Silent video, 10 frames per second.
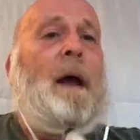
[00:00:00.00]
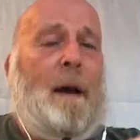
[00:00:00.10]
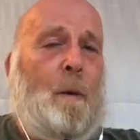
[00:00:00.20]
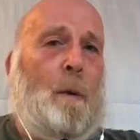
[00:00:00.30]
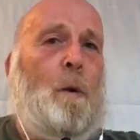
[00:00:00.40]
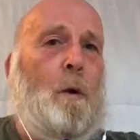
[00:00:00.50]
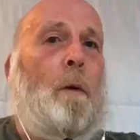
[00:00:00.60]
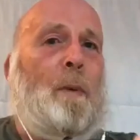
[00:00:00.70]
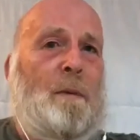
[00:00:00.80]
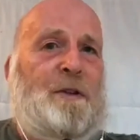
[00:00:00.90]
and we
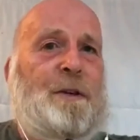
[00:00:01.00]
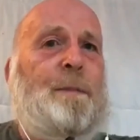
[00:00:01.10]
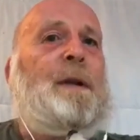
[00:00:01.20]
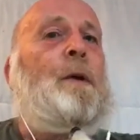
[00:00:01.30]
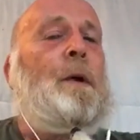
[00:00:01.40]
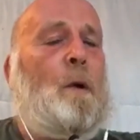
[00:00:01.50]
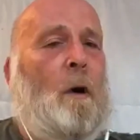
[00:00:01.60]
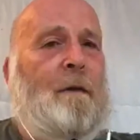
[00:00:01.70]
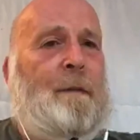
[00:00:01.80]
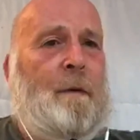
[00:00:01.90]
will, I promise you, be doing
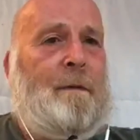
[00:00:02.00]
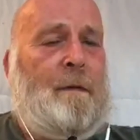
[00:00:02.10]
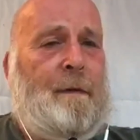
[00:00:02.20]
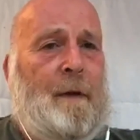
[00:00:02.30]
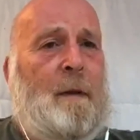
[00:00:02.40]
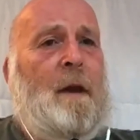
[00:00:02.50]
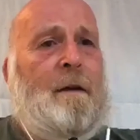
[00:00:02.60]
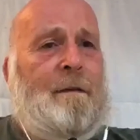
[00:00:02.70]
quite a few